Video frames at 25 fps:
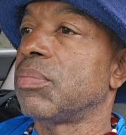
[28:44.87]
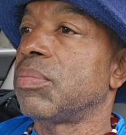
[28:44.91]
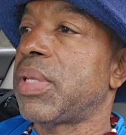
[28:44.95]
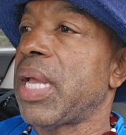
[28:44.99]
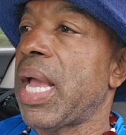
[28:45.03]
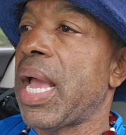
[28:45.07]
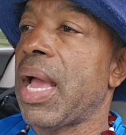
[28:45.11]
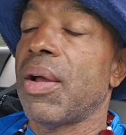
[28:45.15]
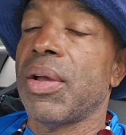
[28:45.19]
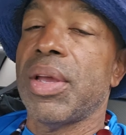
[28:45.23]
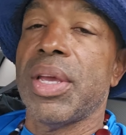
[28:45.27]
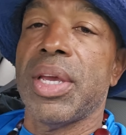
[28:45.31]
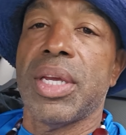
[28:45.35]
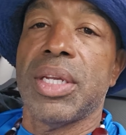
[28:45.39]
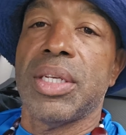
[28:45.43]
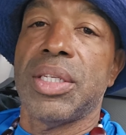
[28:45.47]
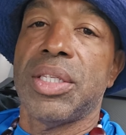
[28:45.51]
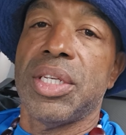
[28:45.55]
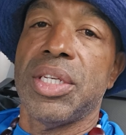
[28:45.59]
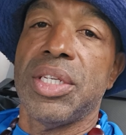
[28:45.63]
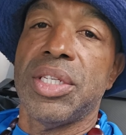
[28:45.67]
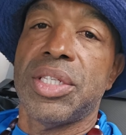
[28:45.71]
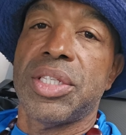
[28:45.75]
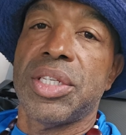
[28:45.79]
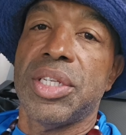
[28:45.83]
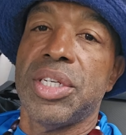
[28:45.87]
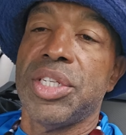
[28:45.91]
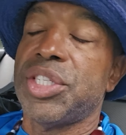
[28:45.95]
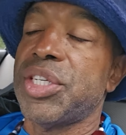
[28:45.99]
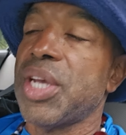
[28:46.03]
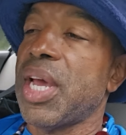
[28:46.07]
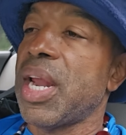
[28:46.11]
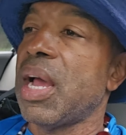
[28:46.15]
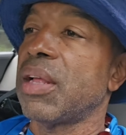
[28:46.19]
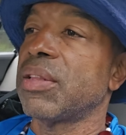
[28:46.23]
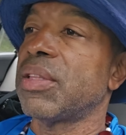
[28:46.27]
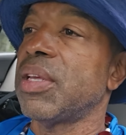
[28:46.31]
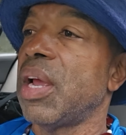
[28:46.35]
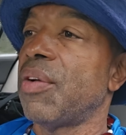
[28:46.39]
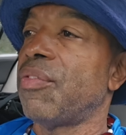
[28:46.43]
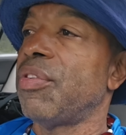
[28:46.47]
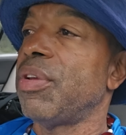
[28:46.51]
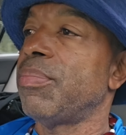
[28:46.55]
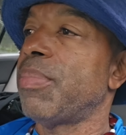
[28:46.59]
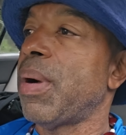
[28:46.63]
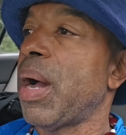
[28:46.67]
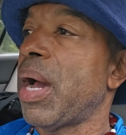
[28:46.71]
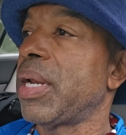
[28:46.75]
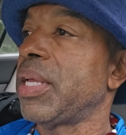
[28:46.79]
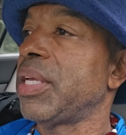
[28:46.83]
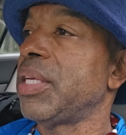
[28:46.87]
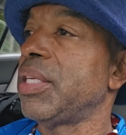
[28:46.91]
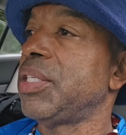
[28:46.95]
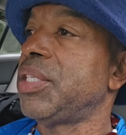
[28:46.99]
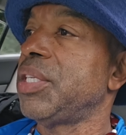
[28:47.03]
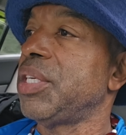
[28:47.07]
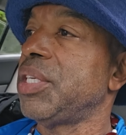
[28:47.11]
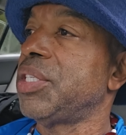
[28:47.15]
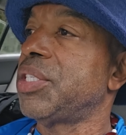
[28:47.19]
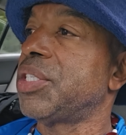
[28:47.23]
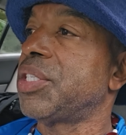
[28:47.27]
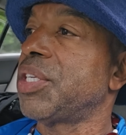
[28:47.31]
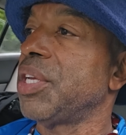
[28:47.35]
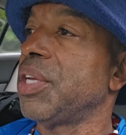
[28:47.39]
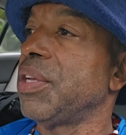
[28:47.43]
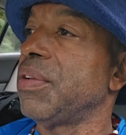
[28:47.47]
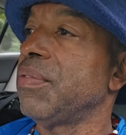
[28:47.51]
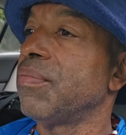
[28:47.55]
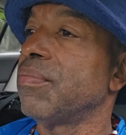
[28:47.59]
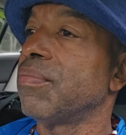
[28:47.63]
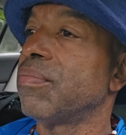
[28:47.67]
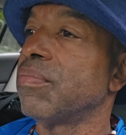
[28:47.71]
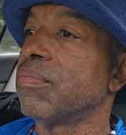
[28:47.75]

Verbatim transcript: down here in DC. Shout out to everybody in DC.